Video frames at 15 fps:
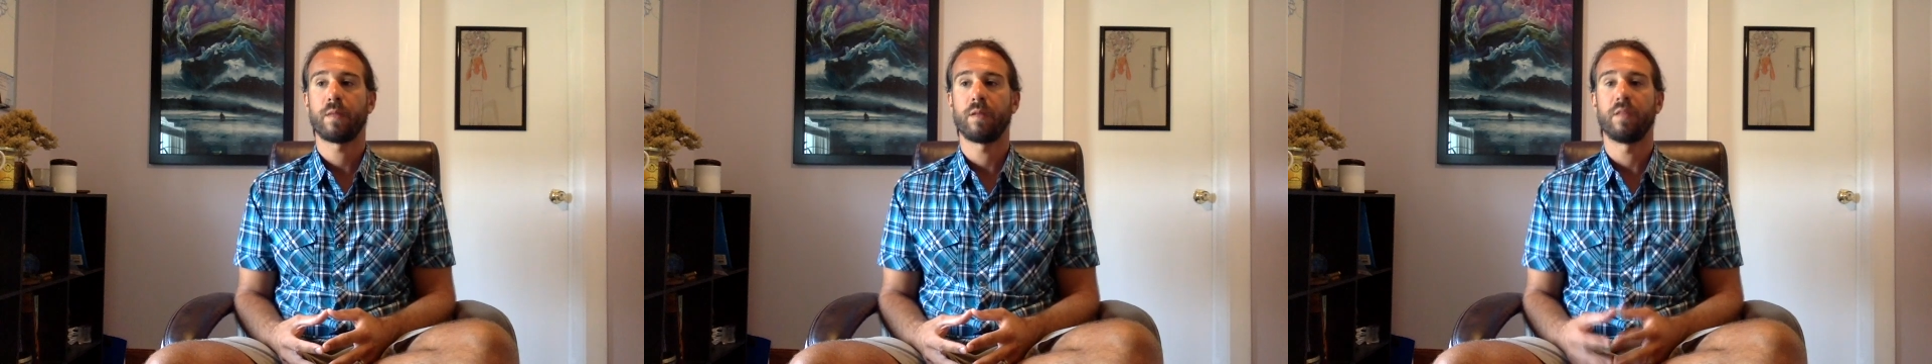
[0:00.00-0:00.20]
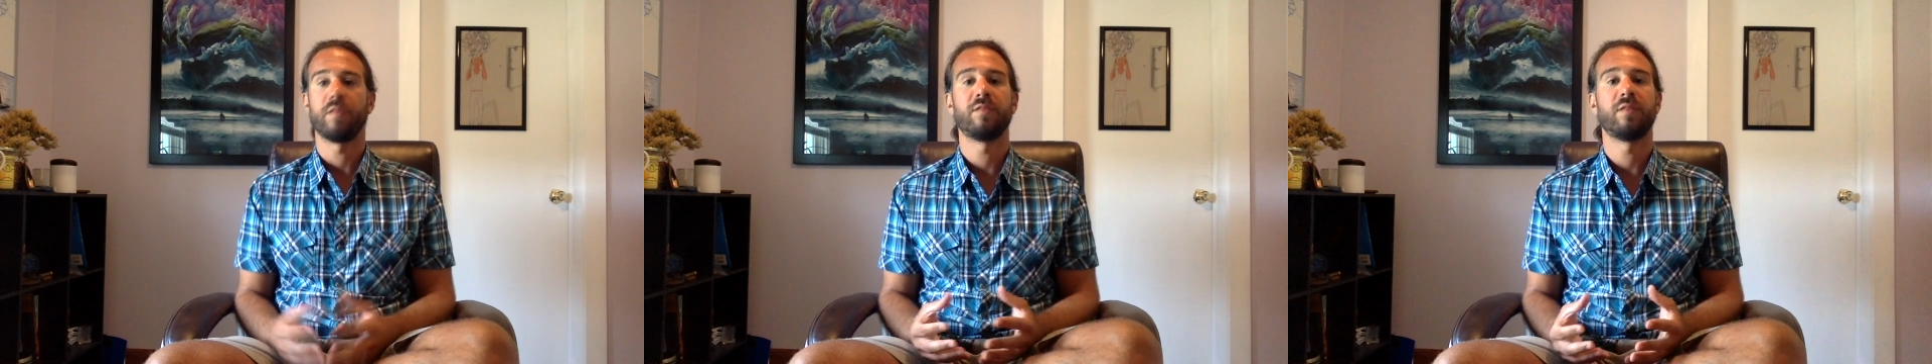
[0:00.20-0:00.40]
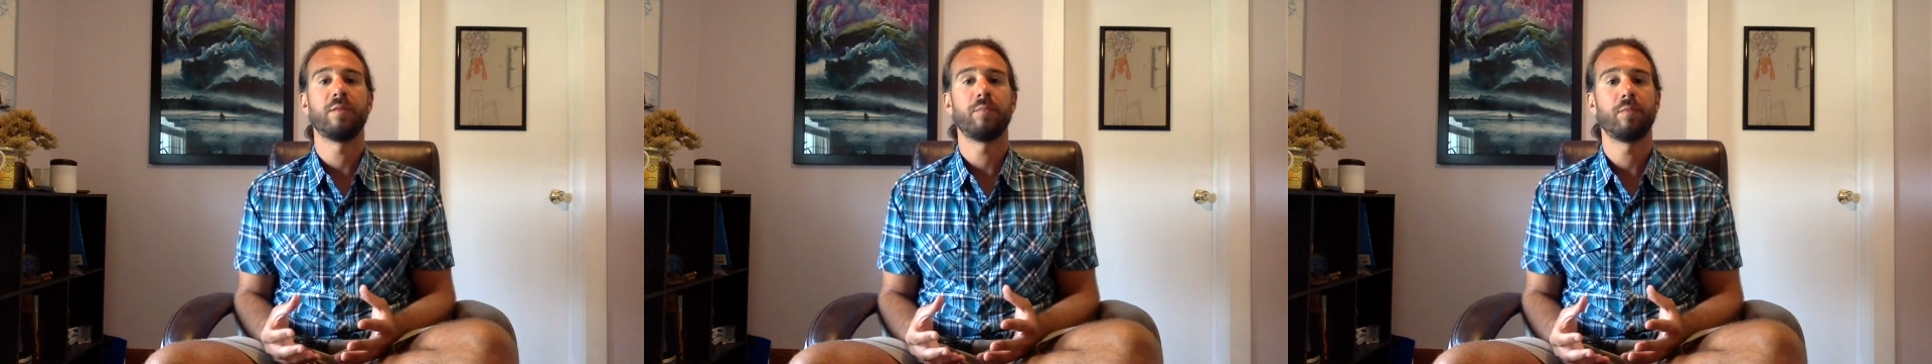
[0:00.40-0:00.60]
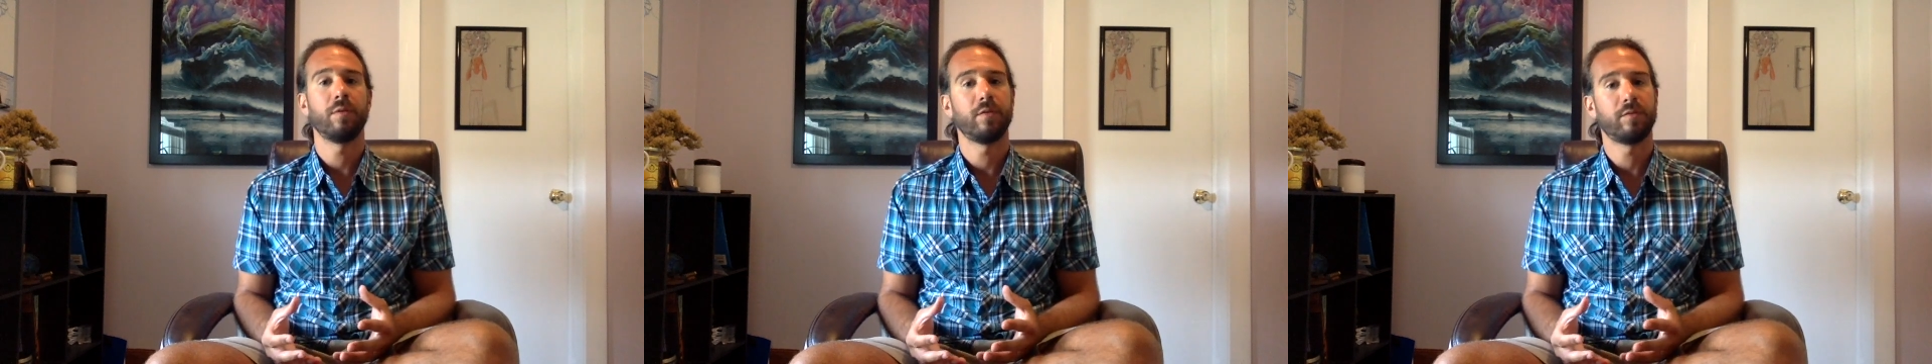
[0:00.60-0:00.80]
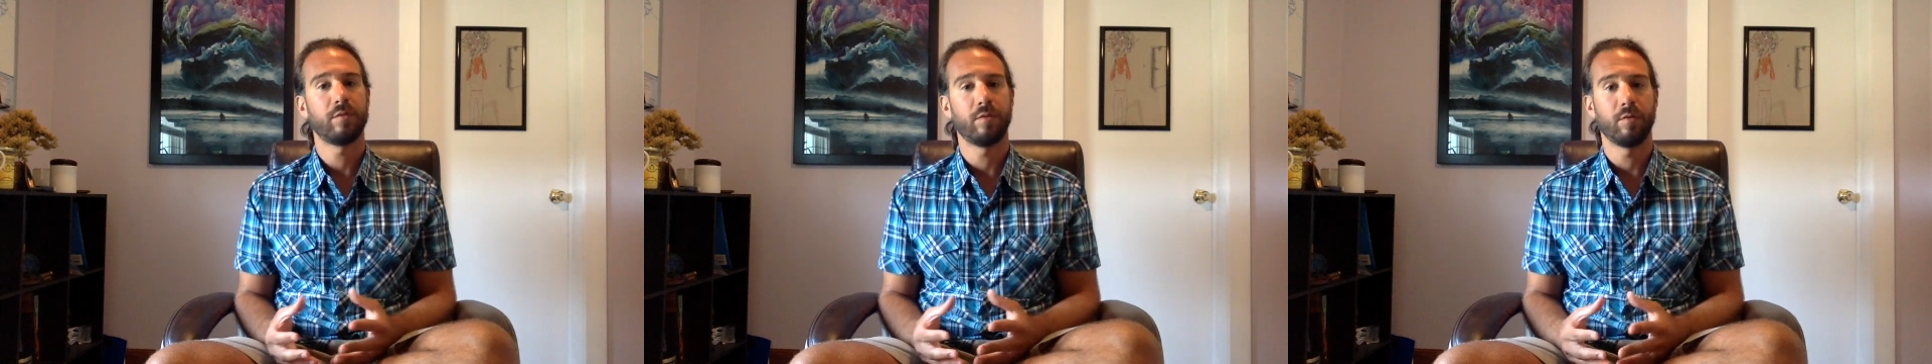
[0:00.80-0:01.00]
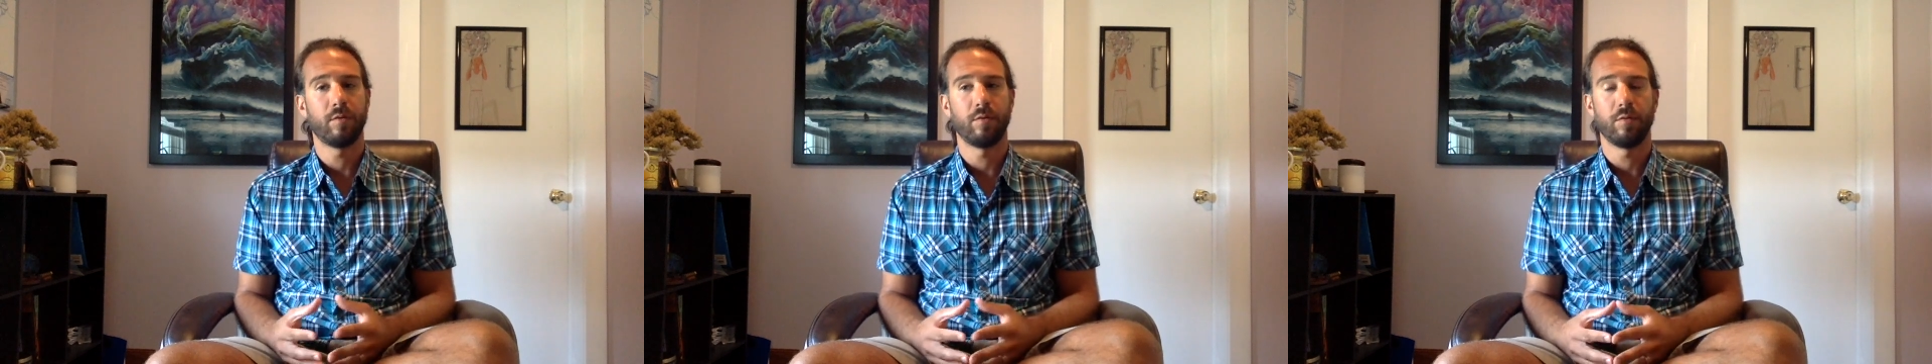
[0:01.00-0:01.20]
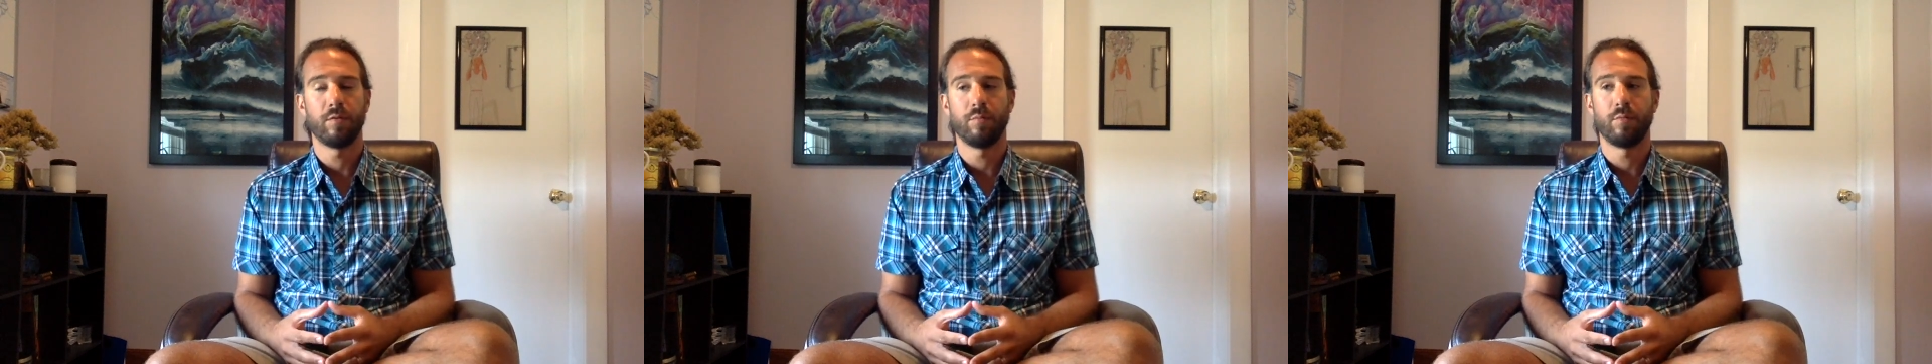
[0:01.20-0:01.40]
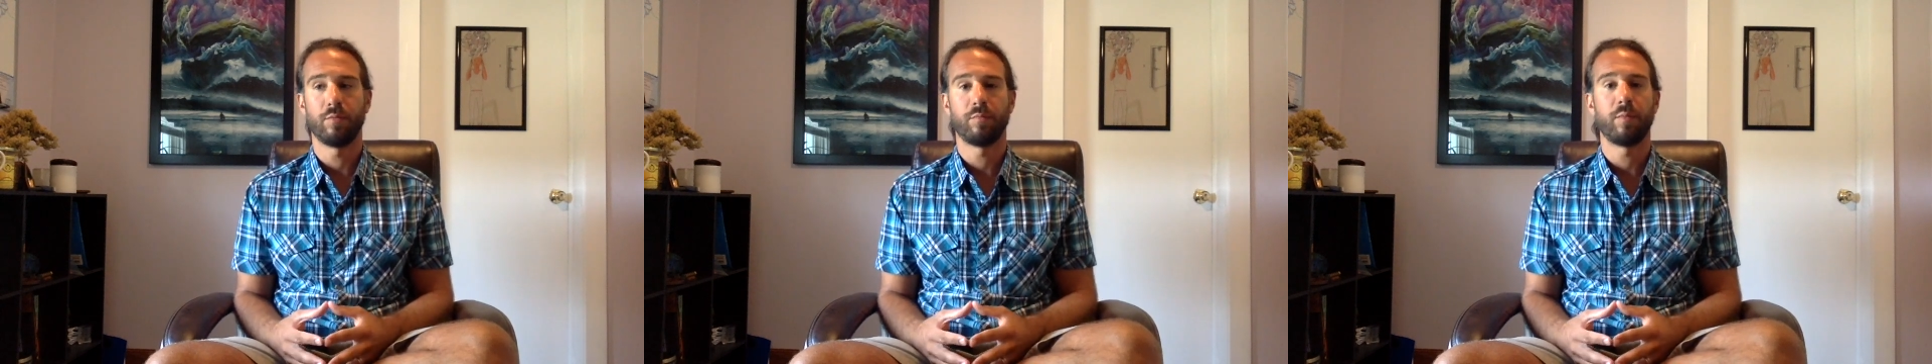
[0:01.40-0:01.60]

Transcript: the simplest or most